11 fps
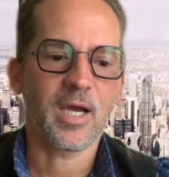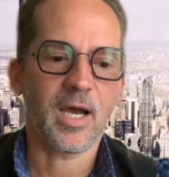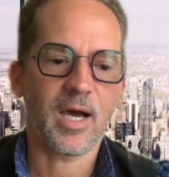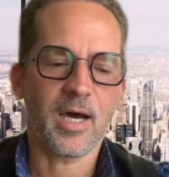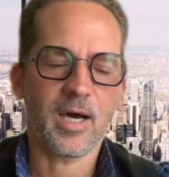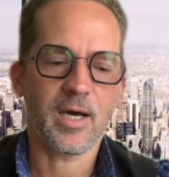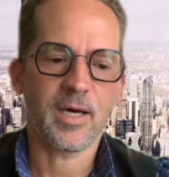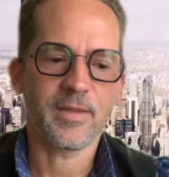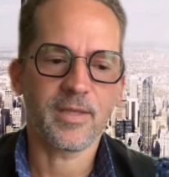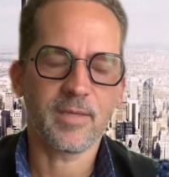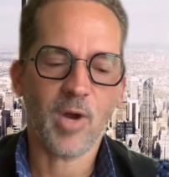
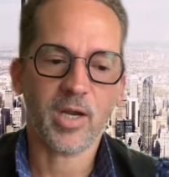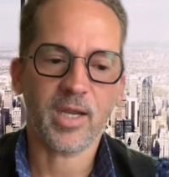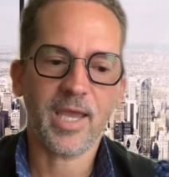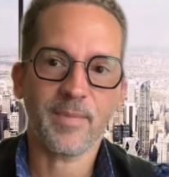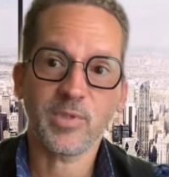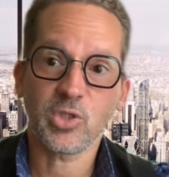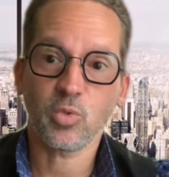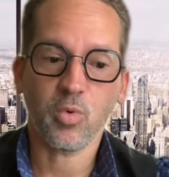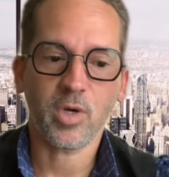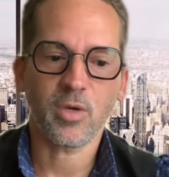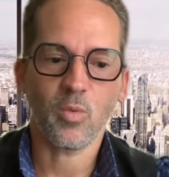The market cap's
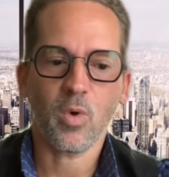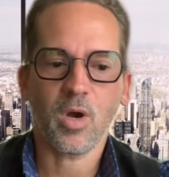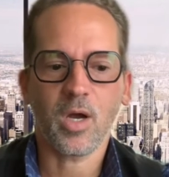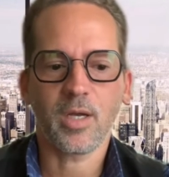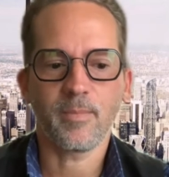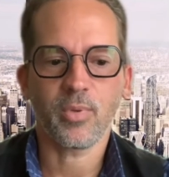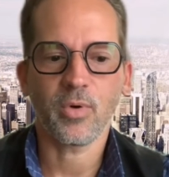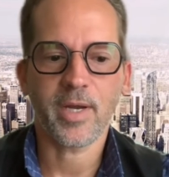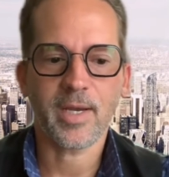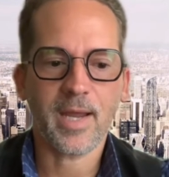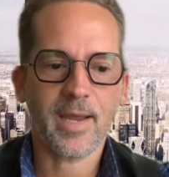
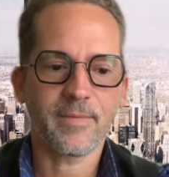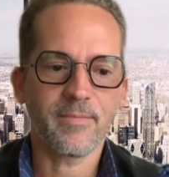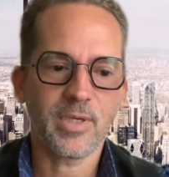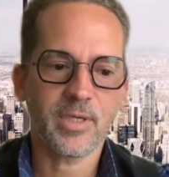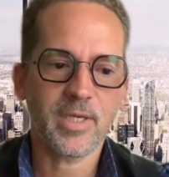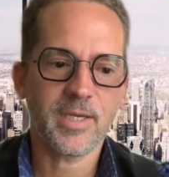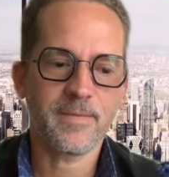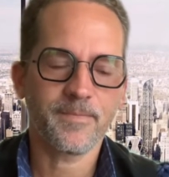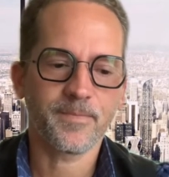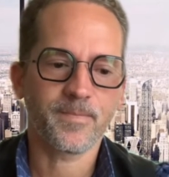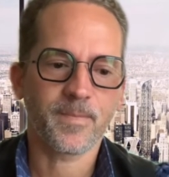21.9 million.
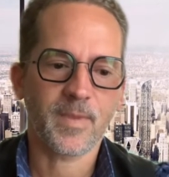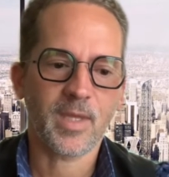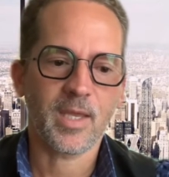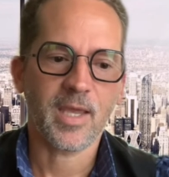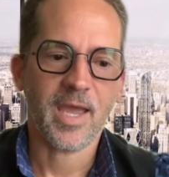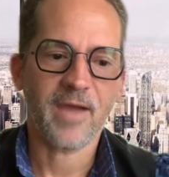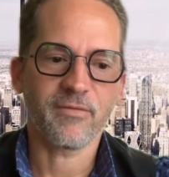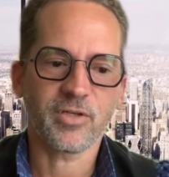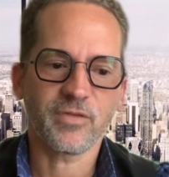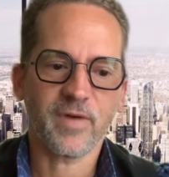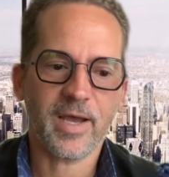
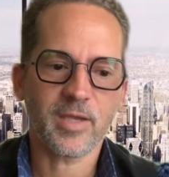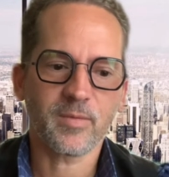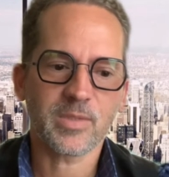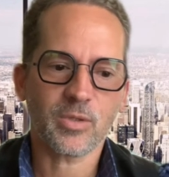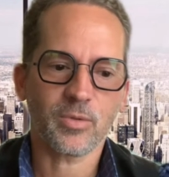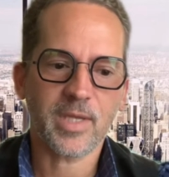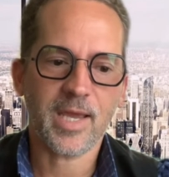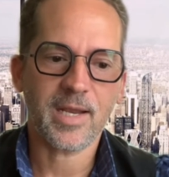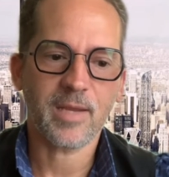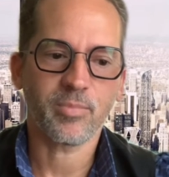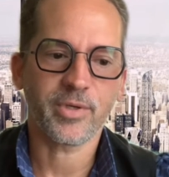Average volume is only at
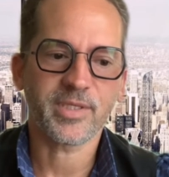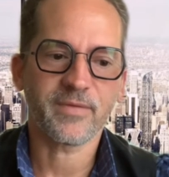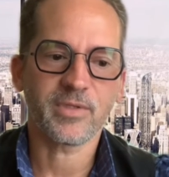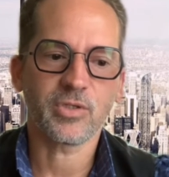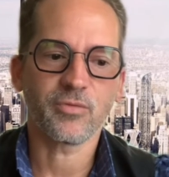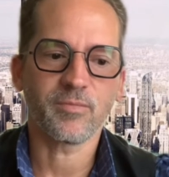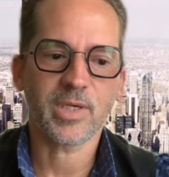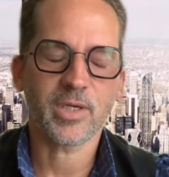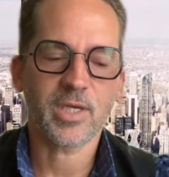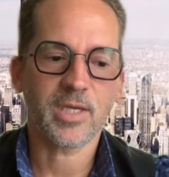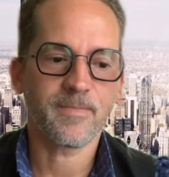8.72
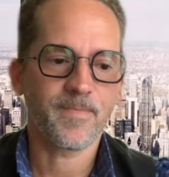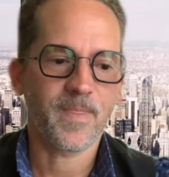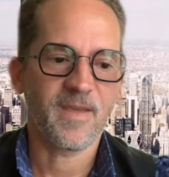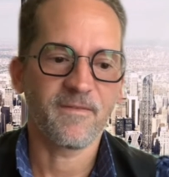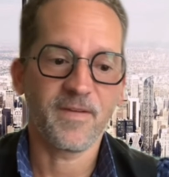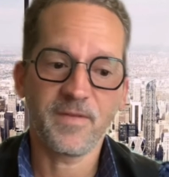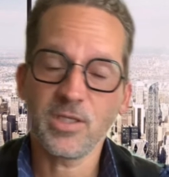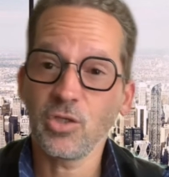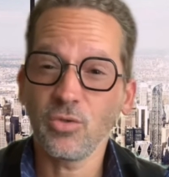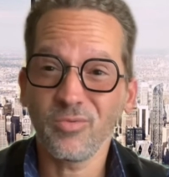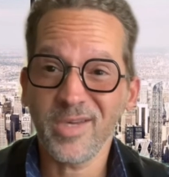million.
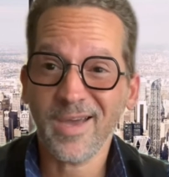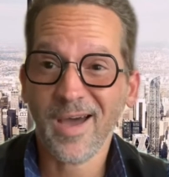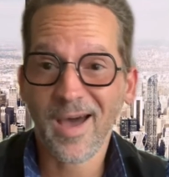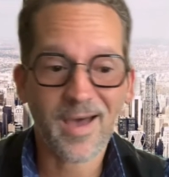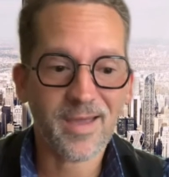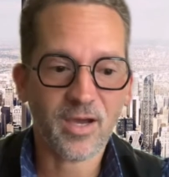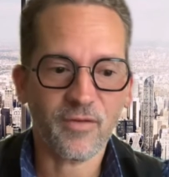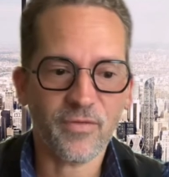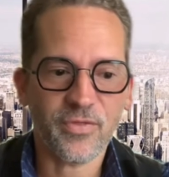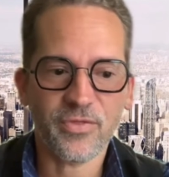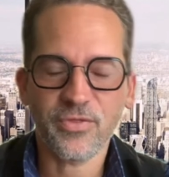52-week high of
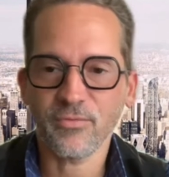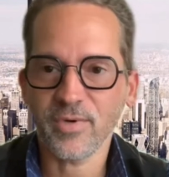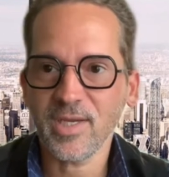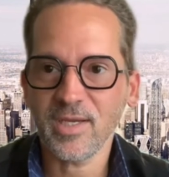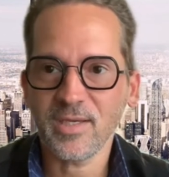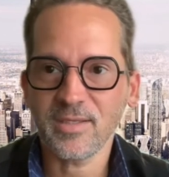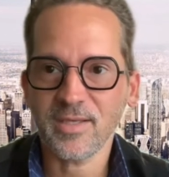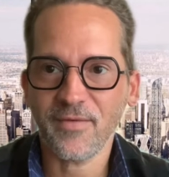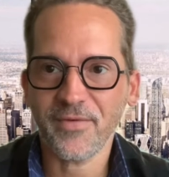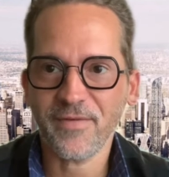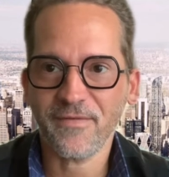
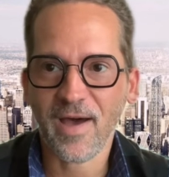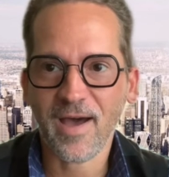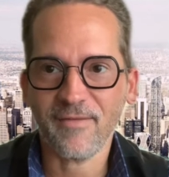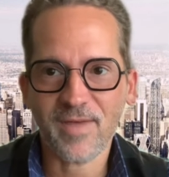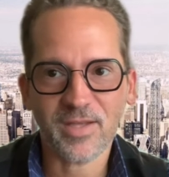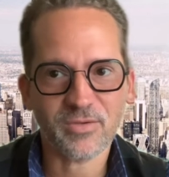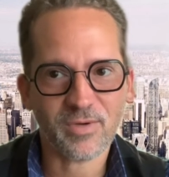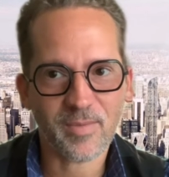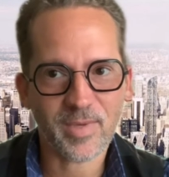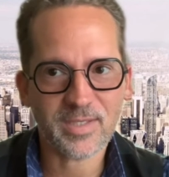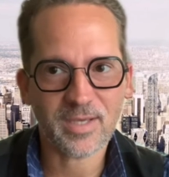375. That's what
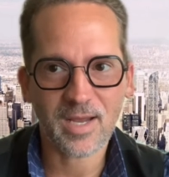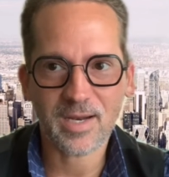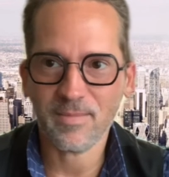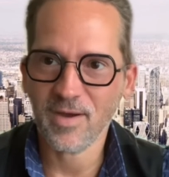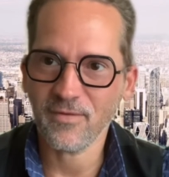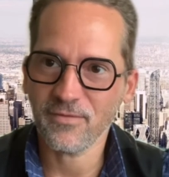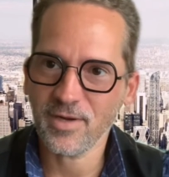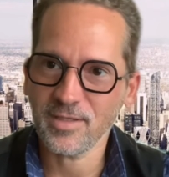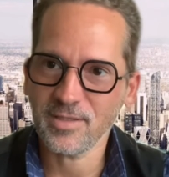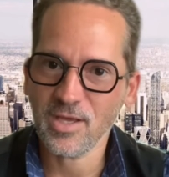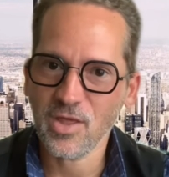I'm excited about,
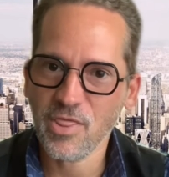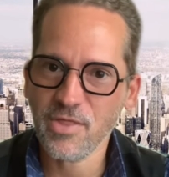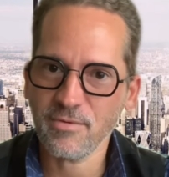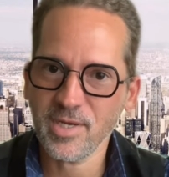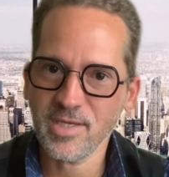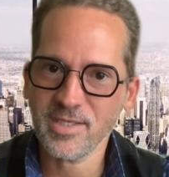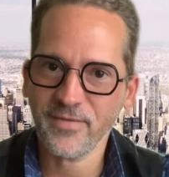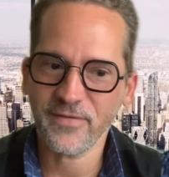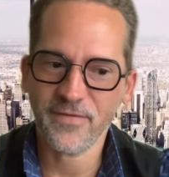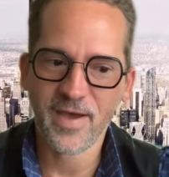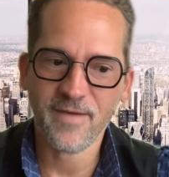friends.
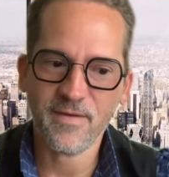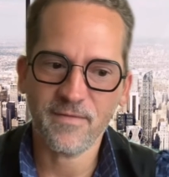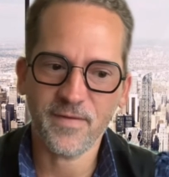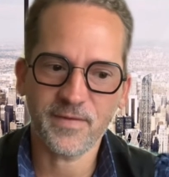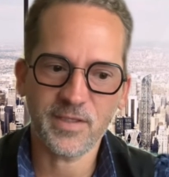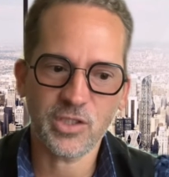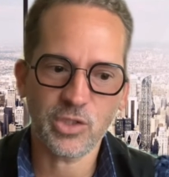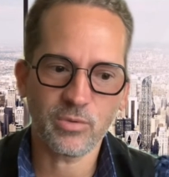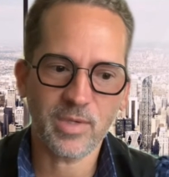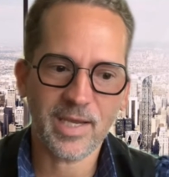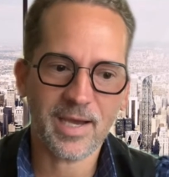375 at
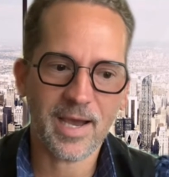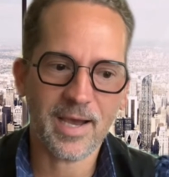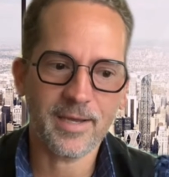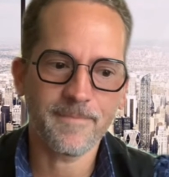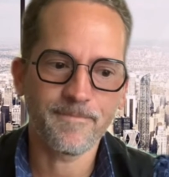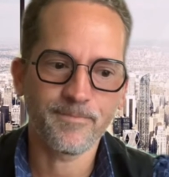52-week high.